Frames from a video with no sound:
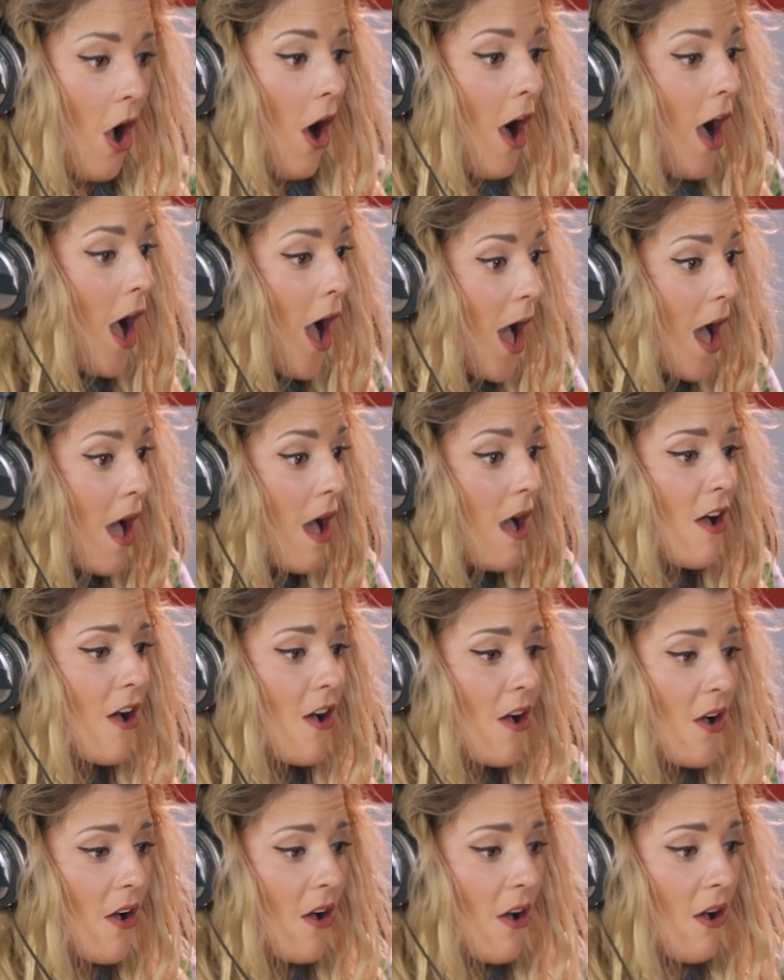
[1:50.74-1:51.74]

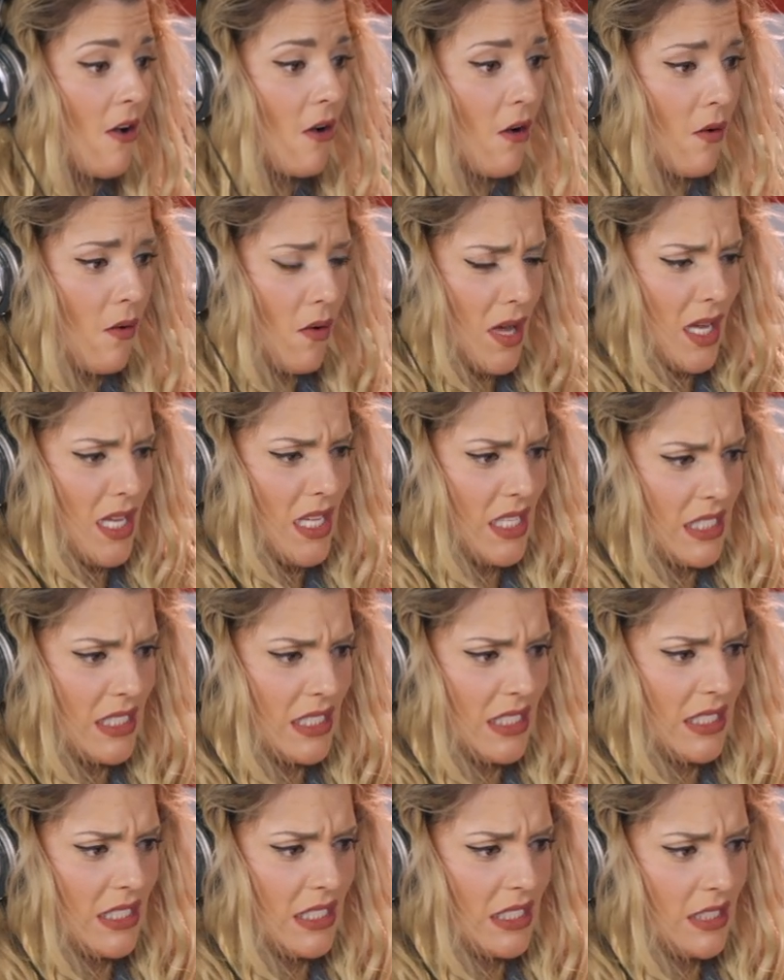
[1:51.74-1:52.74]
Oh!
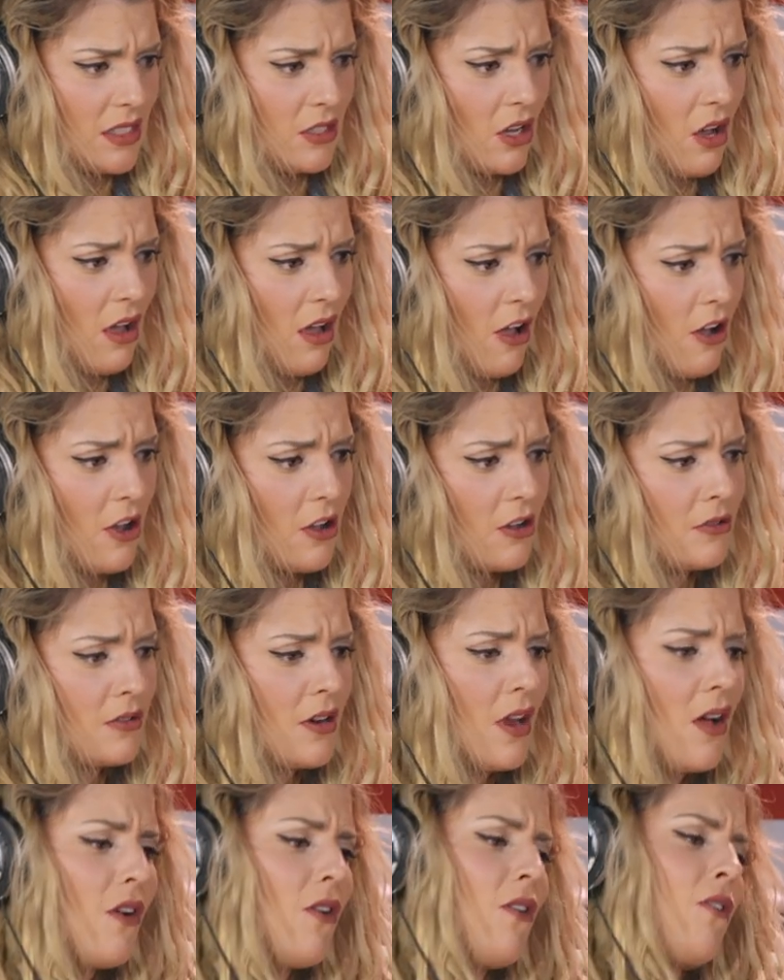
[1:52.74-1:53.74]
Oh,
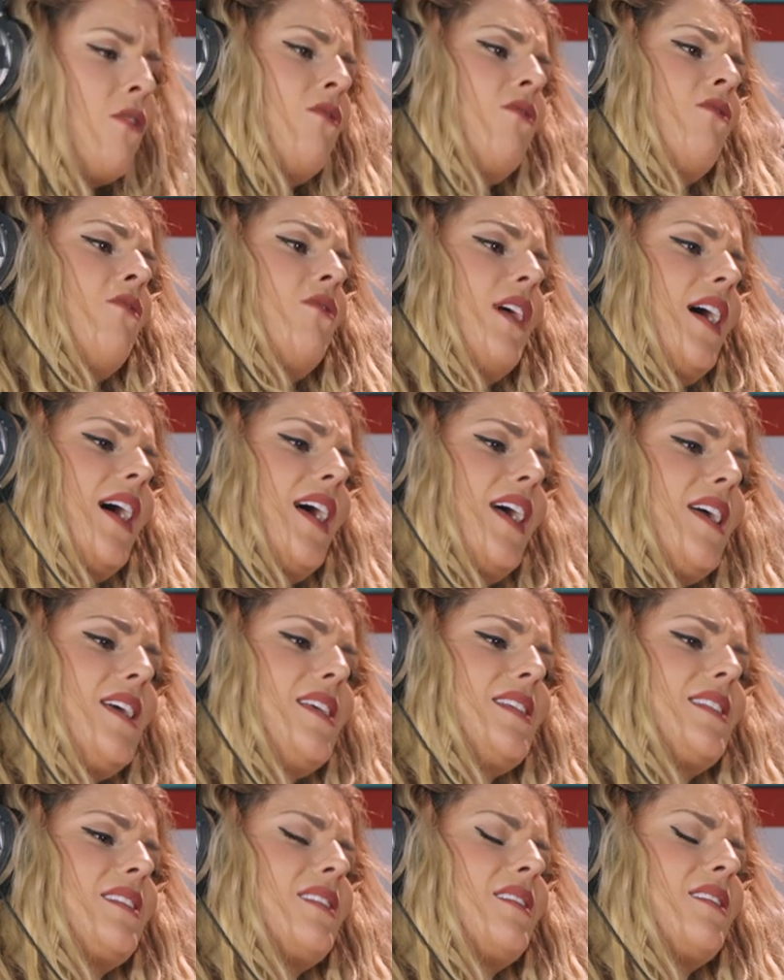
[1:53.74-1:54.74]
no,
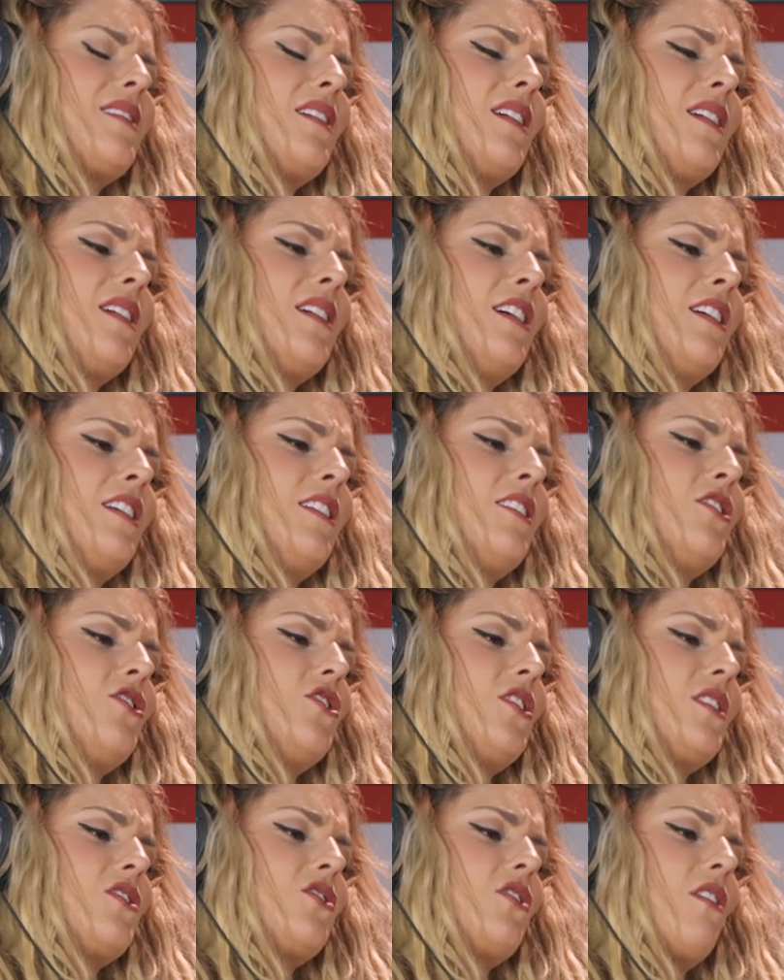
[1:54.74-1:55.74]
guys.
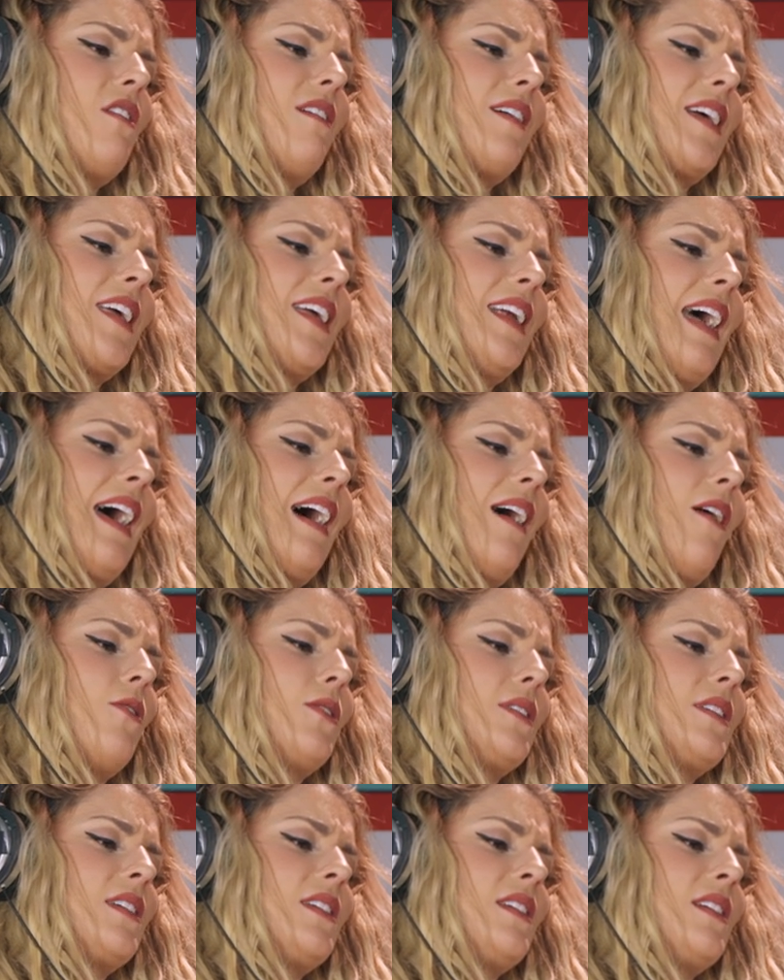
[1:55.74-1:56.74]
Just talk it
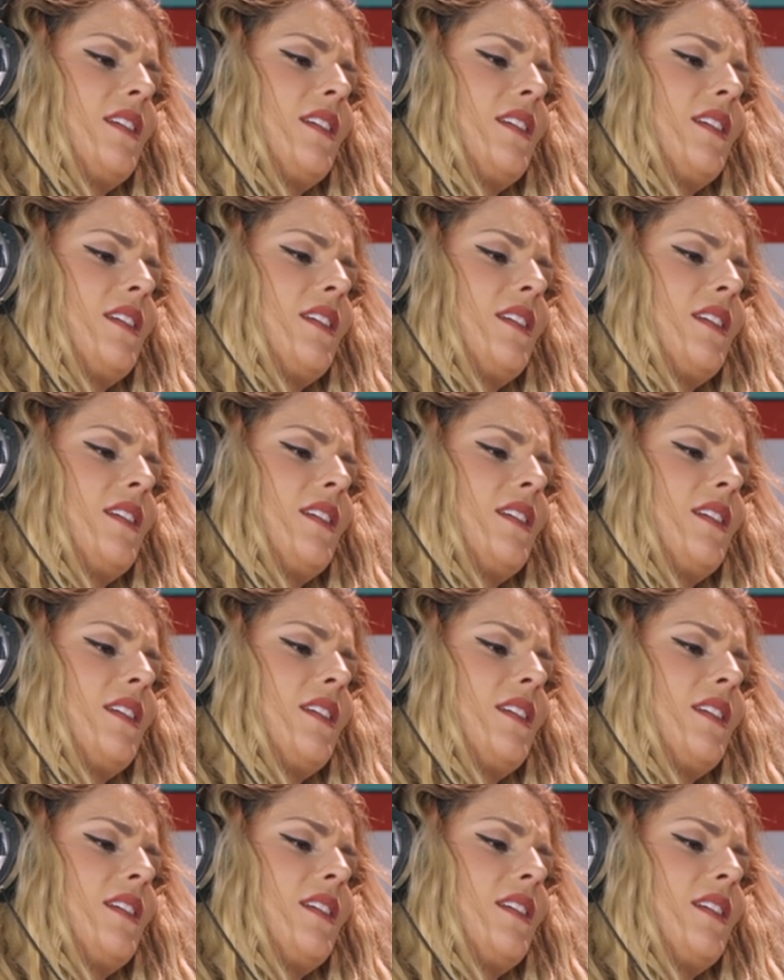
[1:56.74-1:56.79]
out.